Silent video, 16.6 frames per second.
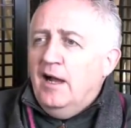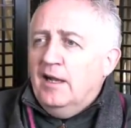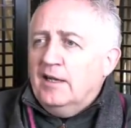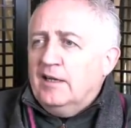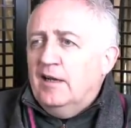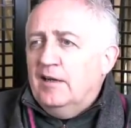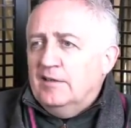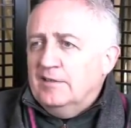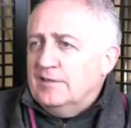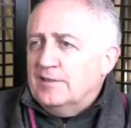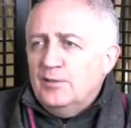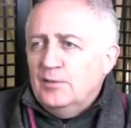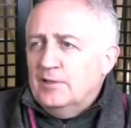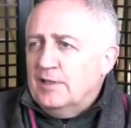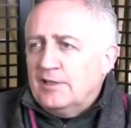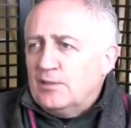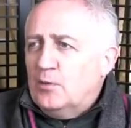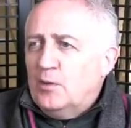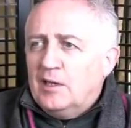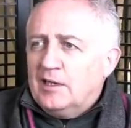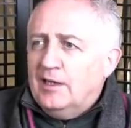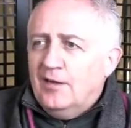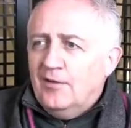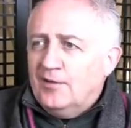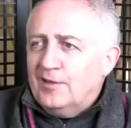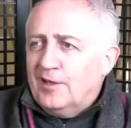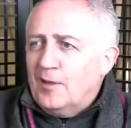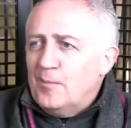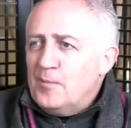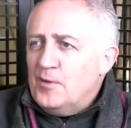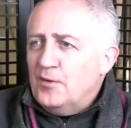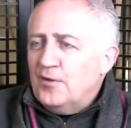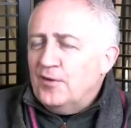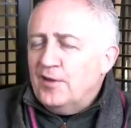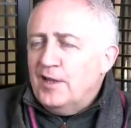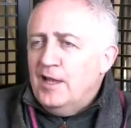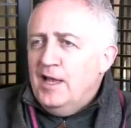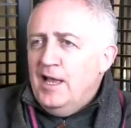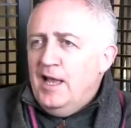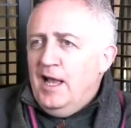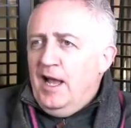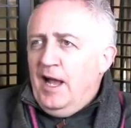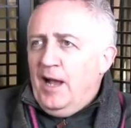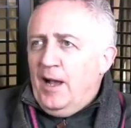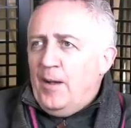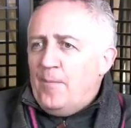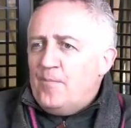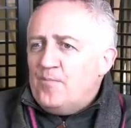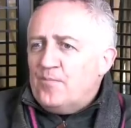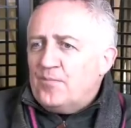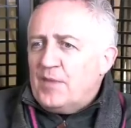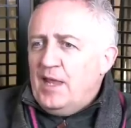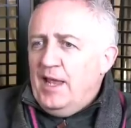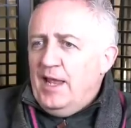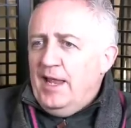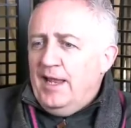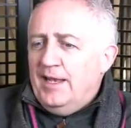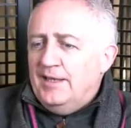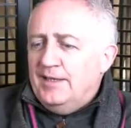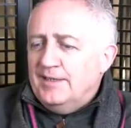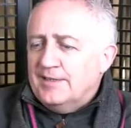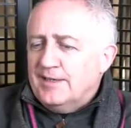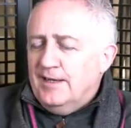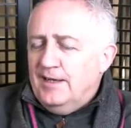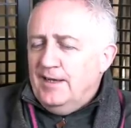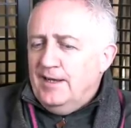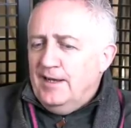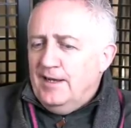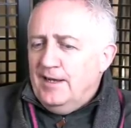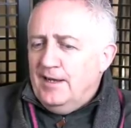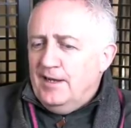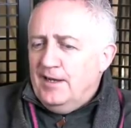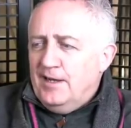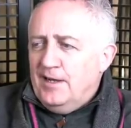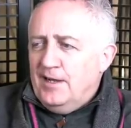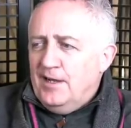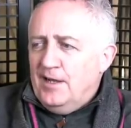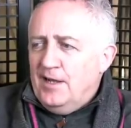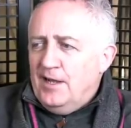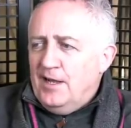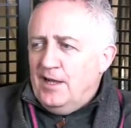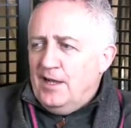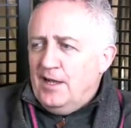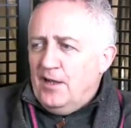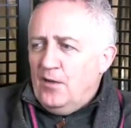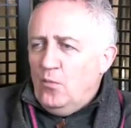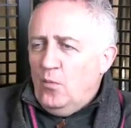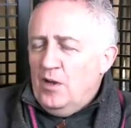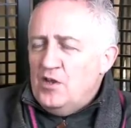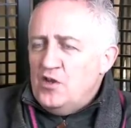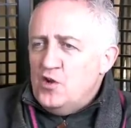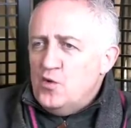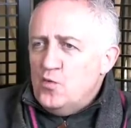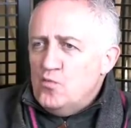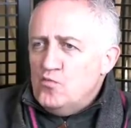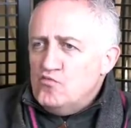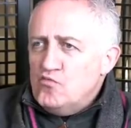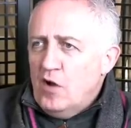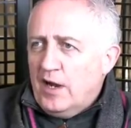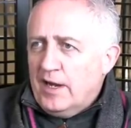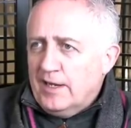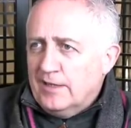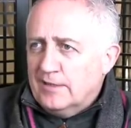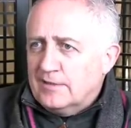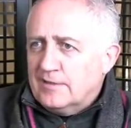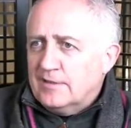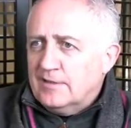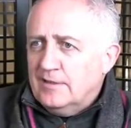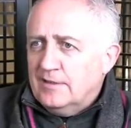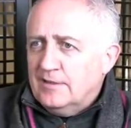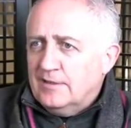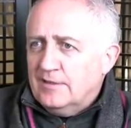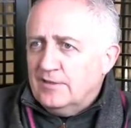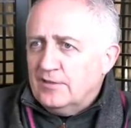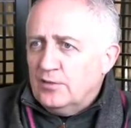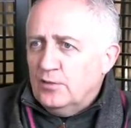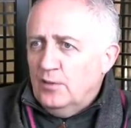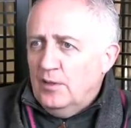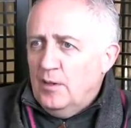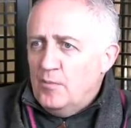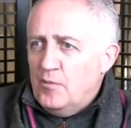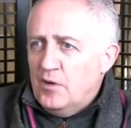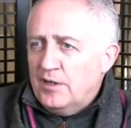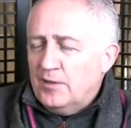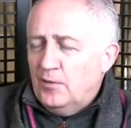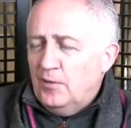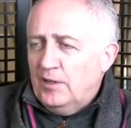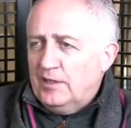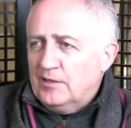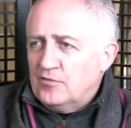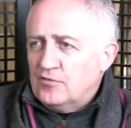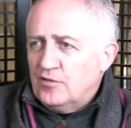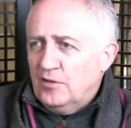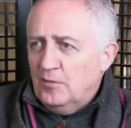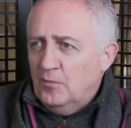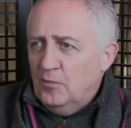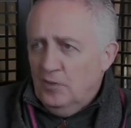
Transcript: I can't do it as quickly on the computer, um, and. Uh, when you write to a libretto like John